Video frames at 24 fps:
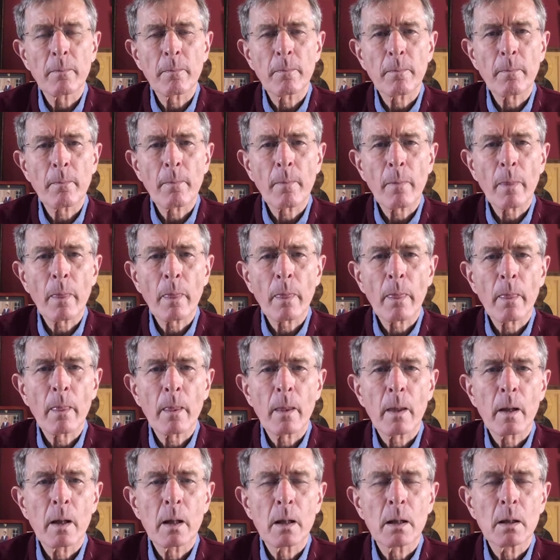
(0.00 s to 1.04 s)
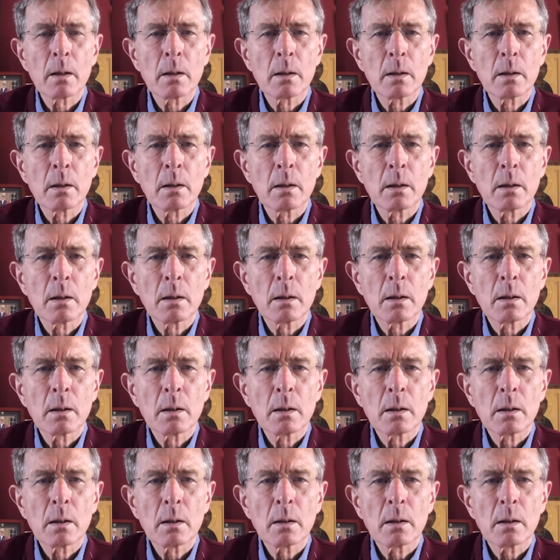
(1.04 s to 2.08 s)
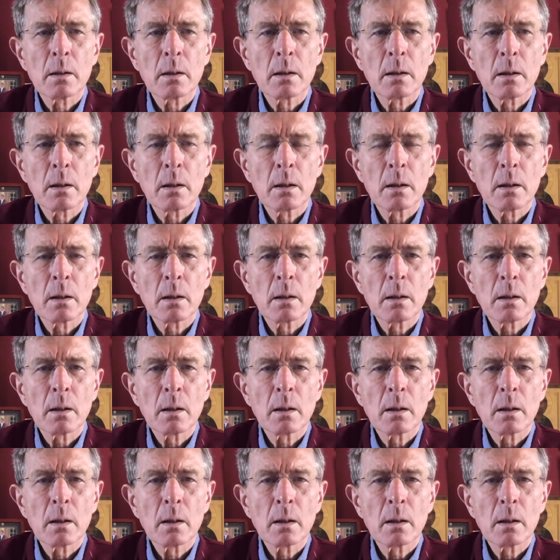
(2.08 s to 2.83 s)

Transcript: (silence)